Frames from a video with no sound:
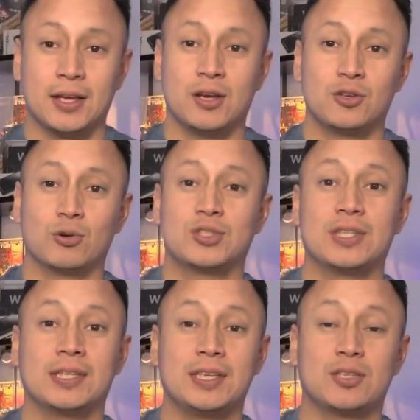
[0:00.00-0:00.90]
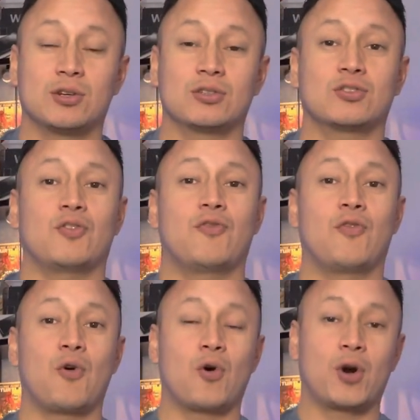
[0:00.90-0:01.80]
you'll see the details
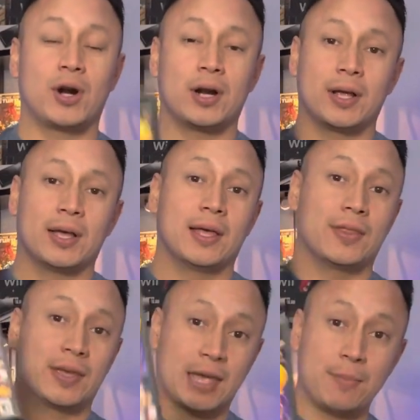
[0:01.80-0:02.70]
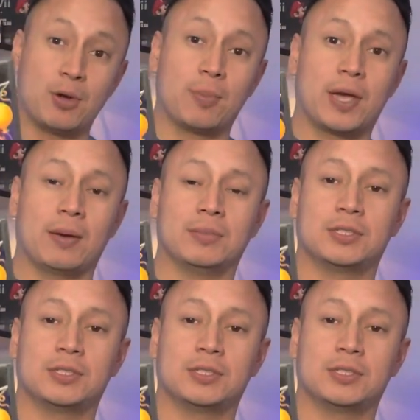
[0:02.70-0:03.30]
for the GameCube games.